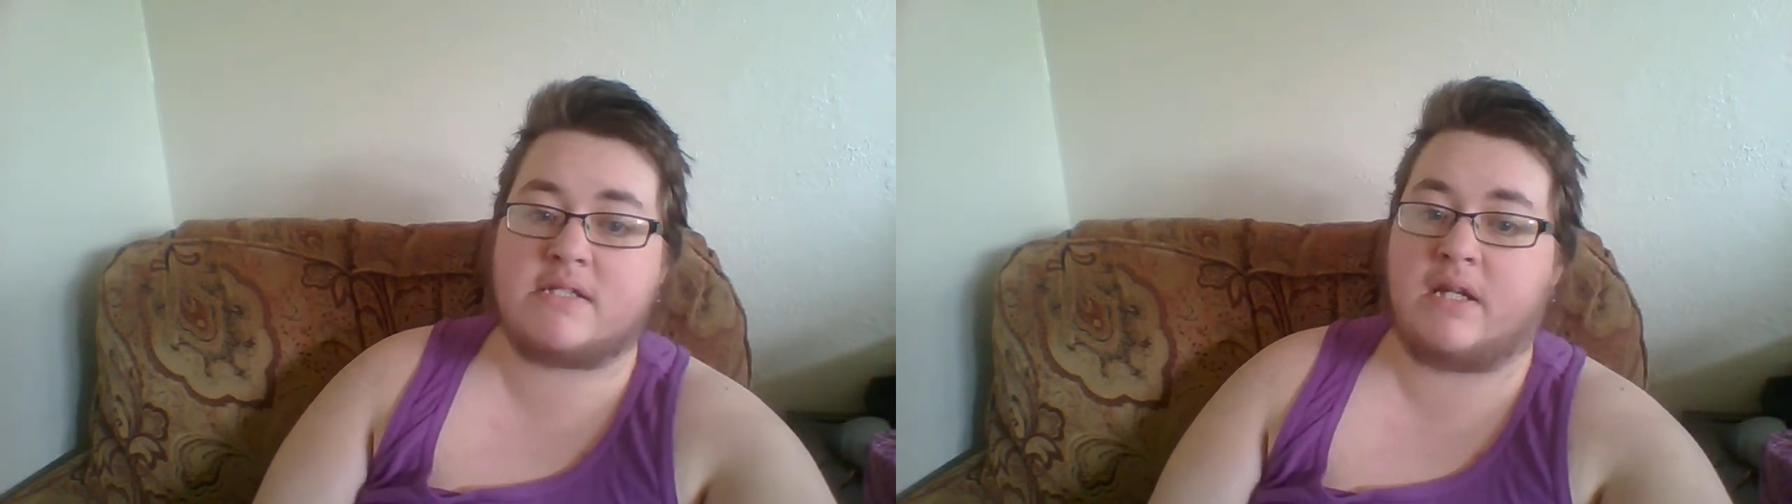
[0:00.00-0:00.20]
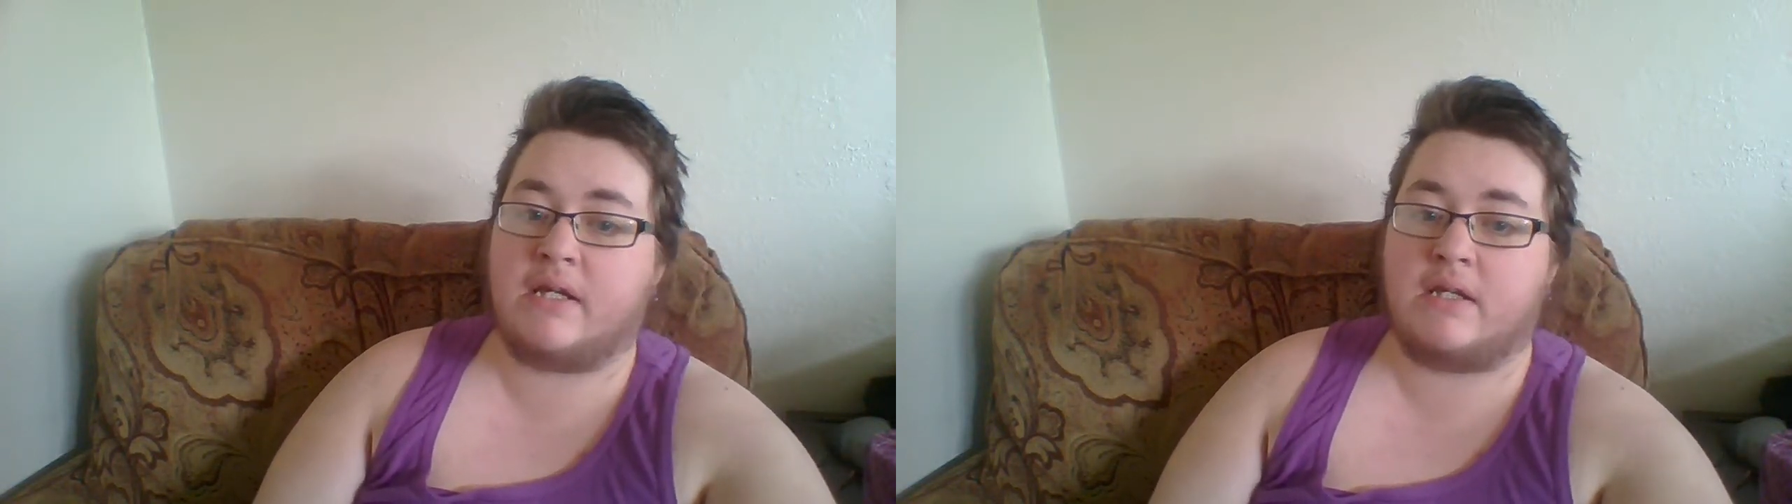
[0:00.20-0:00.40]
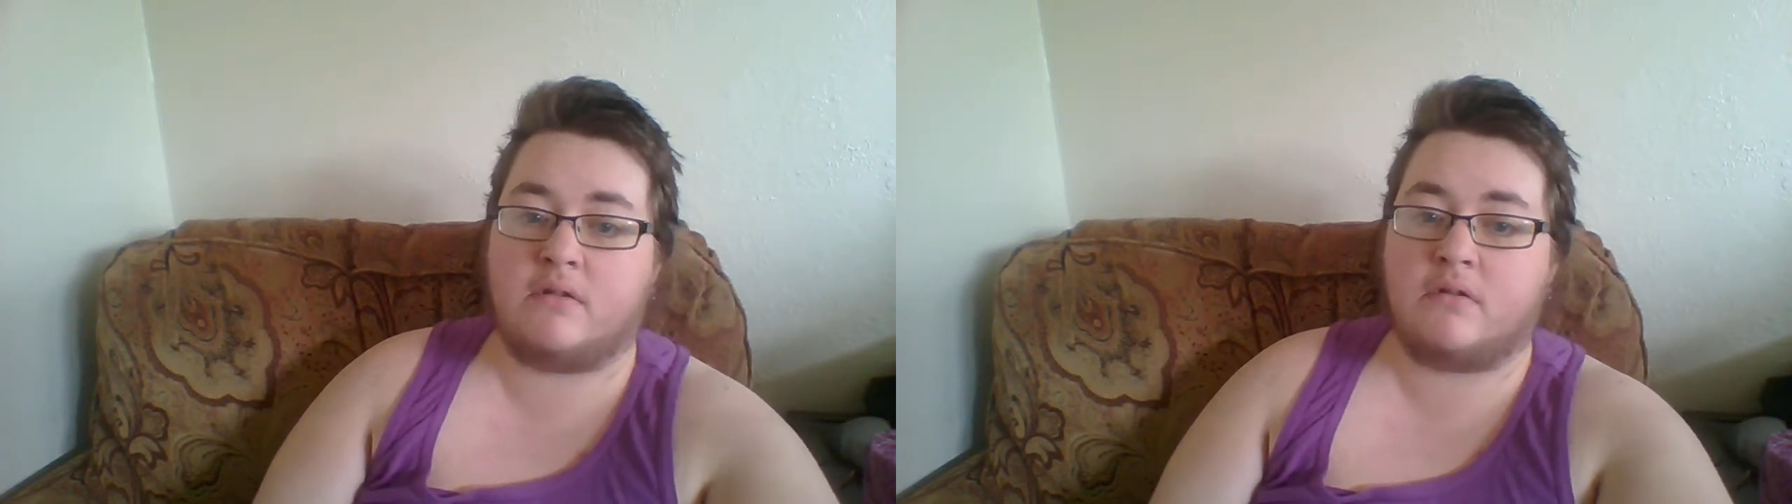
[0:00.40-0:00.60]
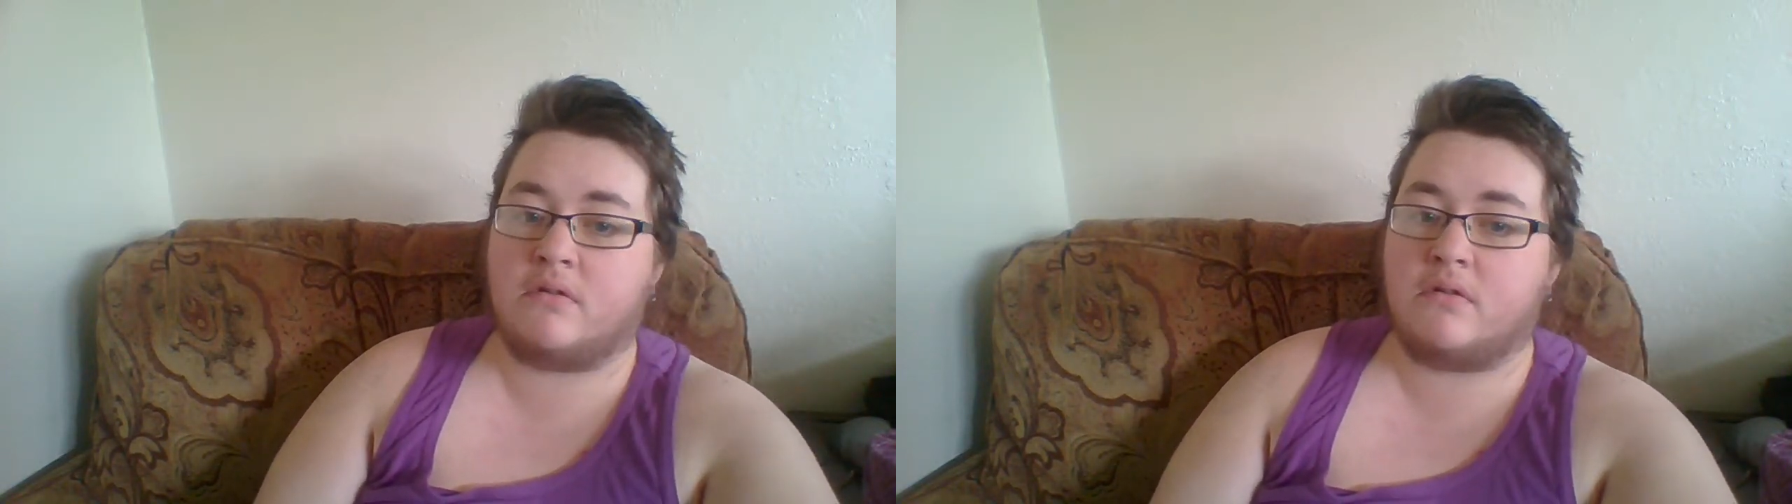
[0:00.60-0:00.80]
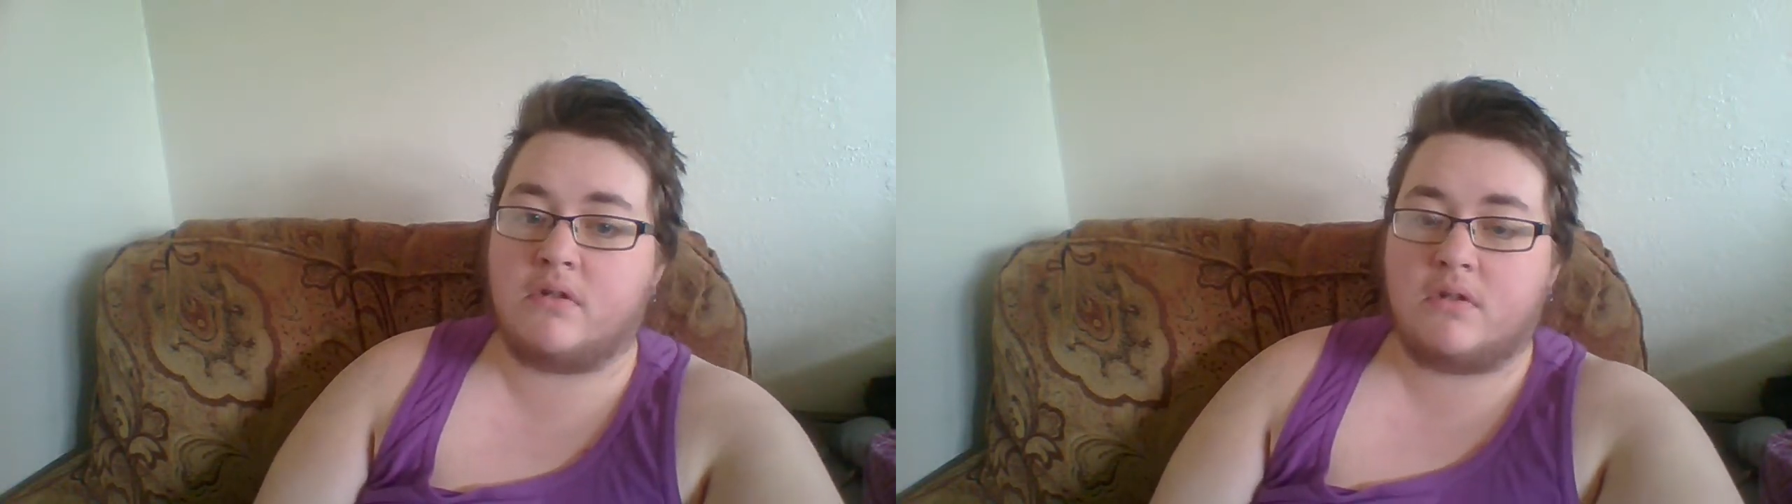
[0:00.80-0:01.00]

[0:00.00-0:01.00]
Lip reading: and I can